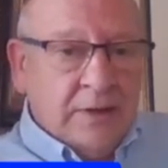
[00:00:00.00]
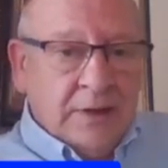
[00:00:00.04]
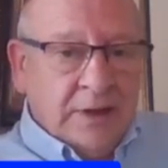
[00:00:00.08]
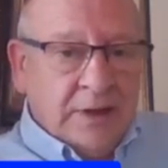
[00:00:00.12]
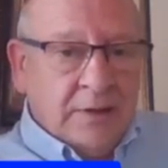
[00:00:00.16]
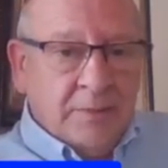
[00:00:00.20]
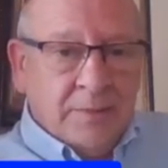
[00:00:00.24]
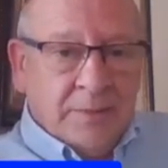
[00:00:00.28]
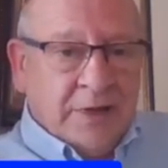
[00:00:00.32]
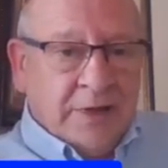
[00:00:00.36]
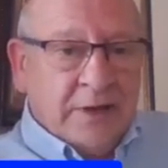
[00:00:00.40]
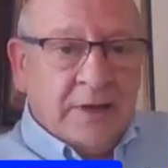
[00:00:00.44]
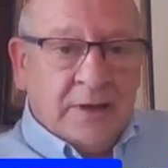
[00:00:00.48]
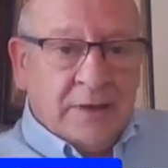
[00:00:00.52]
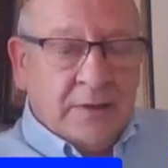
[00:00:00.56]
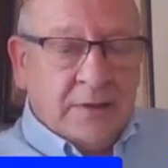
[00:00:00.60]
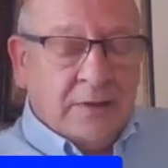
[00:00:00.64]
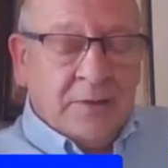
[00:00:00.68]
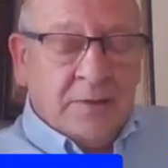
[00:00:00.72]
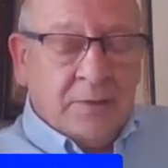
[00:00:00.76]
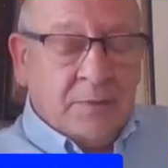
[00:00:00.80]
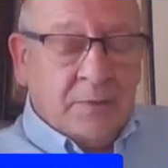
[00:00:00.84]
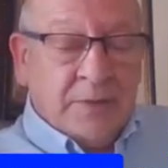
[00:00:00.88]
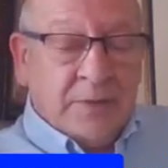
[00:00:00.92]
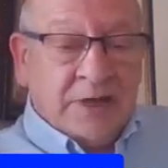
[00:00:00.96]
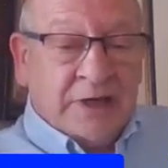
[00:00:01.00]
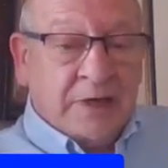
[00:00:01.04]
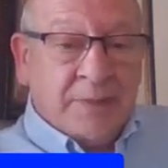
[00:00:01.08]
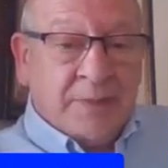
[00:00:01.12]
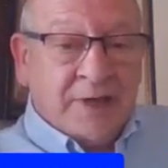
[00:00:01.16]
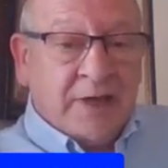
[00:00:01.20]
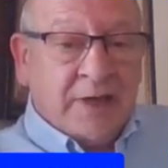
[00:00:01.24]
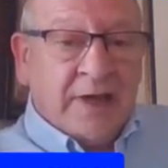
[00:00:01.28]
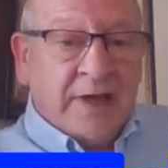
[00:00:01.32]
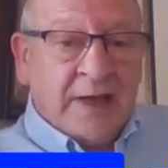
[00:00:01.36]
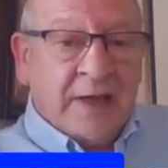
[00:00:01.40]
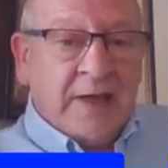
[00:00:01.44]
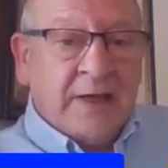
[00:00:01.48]
And Mandy
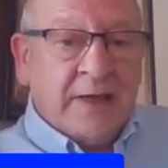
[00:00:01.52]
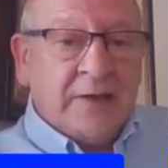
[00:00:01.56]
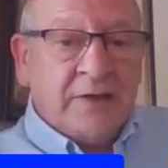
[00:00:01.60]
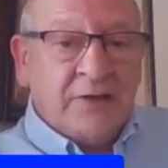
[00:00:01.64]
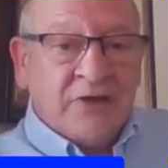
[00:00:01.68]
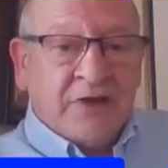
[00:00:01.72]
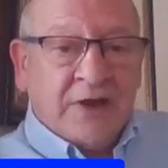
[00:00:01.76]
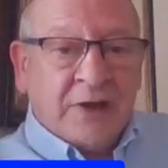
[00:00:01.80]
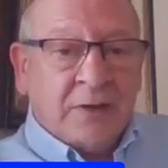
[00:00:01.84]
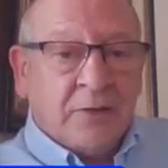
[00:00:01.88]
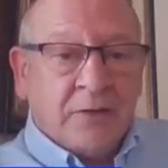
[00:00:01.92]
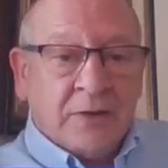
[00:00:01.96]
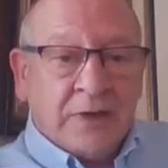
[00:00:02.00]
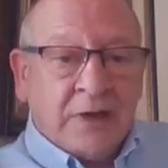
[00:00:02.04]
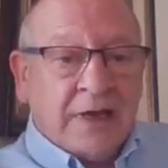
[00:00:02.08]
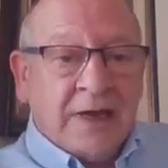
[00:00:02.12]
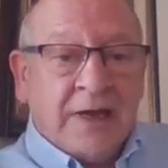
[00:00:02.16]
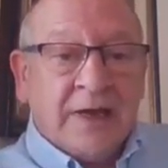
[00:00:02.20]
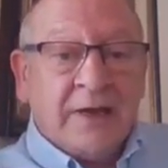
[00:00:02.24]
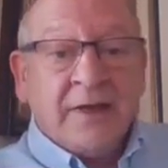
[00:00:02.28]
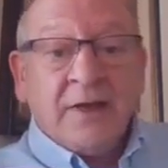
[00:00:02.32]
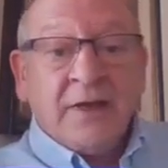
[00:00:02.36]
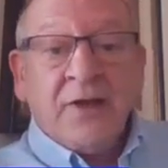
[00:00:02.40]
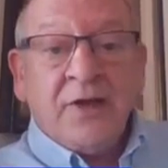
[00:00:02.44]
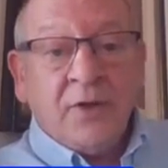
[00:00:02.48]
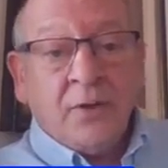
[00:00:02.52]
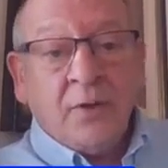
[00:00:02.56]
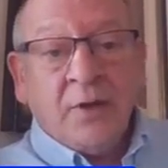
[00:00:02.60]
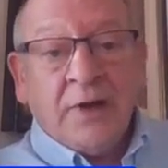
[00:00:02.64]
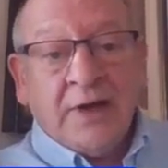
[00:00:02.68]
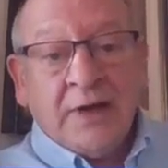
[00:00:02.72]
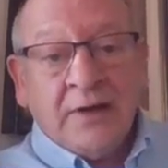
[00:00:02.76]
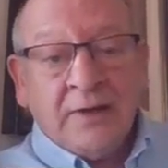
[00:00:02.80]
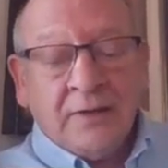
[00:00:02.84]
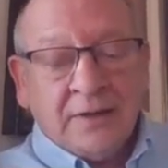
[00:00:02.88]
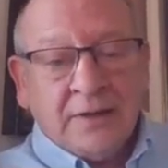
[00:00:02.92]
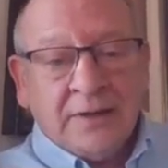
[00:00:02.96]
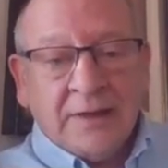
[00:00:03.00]
Picard is our
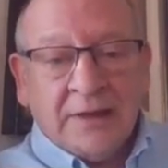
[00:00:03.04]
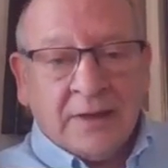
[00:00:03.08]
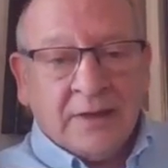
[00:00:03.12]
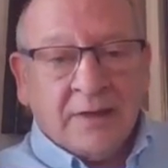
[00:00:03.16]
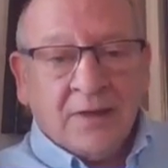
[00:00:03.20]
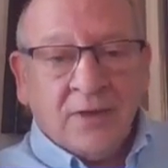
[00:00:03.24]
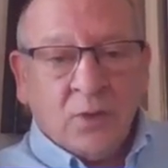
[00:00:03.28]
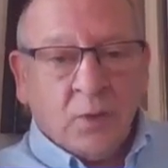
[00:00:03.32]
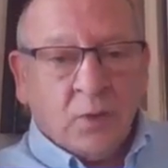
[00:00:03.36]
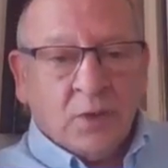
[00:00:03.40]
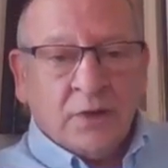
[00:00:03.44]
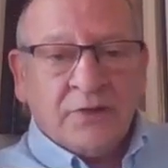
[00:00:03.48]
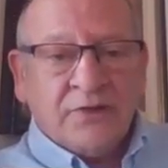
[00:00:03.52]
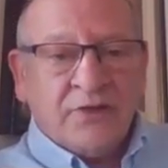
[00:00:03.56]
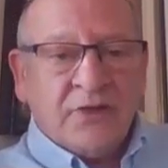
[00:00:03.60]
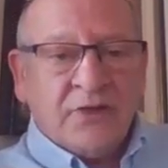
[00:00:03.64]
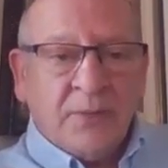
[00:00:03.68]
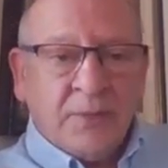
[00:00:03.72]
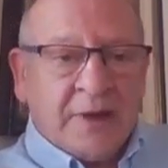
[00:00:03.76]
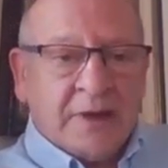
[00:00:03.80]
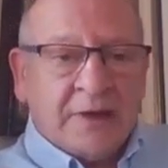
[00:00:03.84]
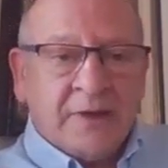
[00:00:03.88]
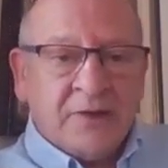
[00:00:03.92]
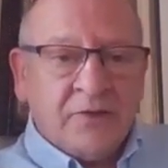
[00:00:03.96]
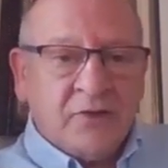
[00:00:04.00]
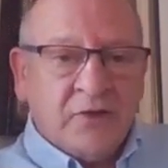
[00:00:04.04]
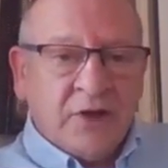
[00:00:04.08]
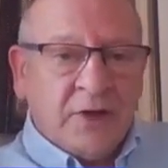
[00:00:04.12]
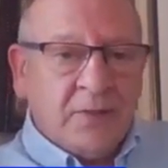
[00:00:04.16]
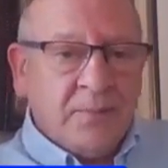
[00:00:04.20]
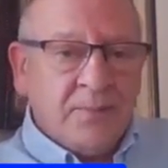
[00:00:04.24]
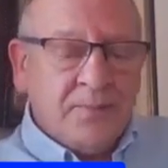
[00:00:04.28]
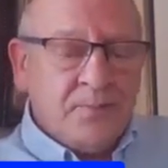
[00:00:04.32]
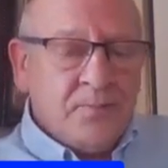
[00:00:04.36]
IQA, quality manager.